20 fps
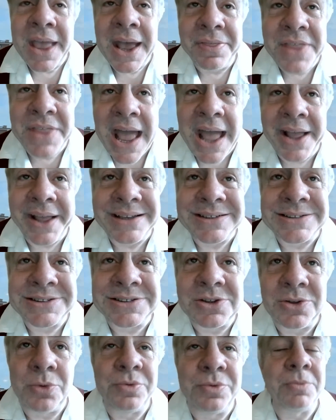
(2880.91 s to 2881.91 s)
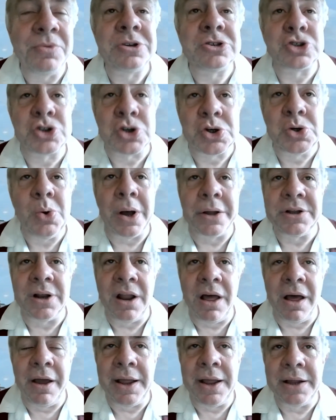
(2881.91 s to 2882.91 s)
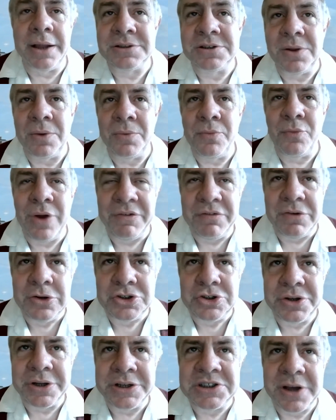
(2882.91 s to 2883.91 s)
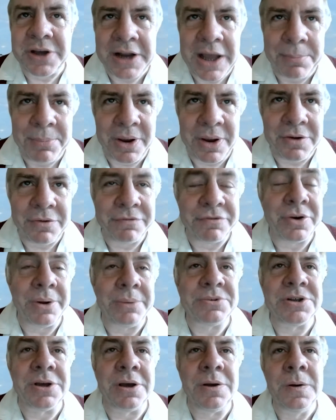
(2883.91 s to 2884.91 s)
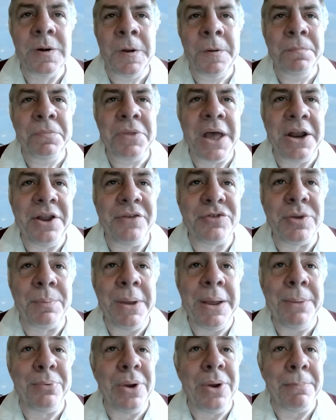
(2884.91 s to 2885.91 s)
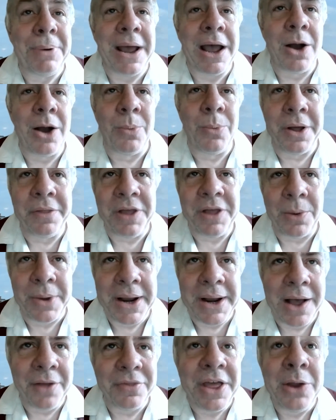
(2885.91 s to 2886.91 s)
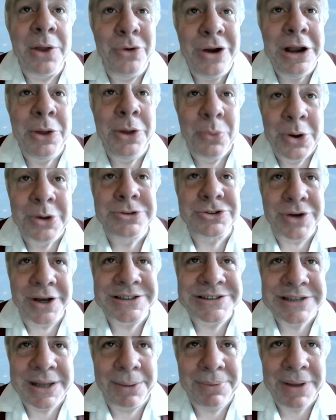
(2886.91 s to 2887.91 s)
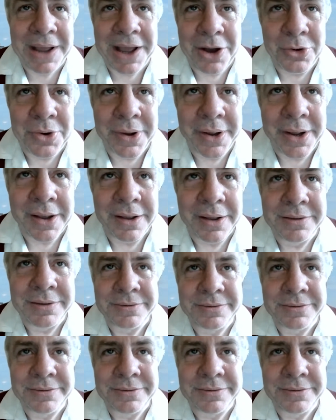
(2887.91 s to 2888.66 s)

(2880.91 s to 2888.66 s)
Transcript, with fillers: And that is the true underlying revolutionary dynamic of crypto. And if the people in power work that one out, they really will try to stamp it out quick.